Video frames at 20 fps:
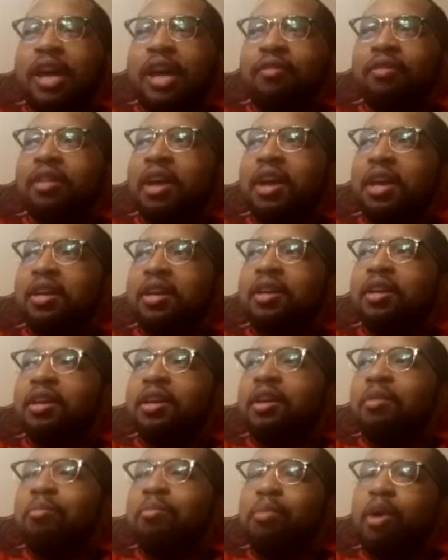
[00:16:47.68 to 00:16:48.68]
like
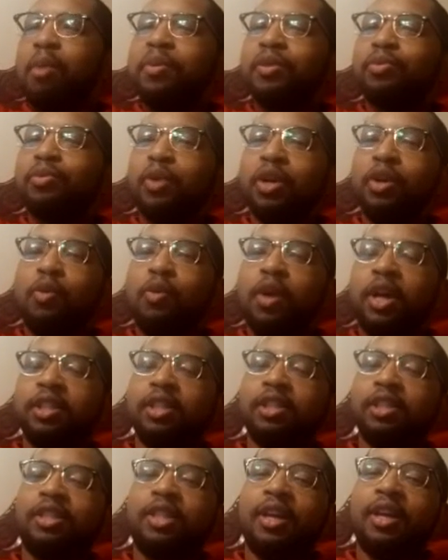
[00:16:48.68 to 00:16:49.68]
moments where you're watching
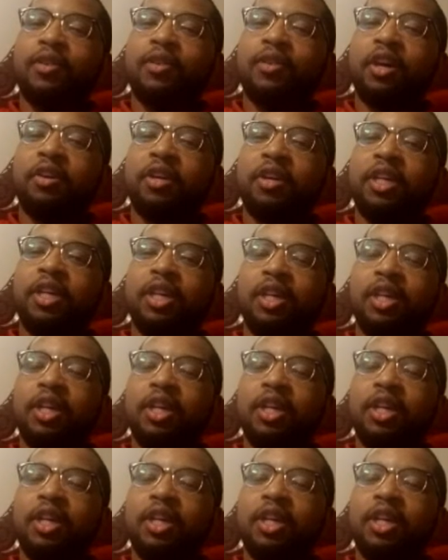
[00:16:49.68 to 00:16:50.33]
Steph Curry.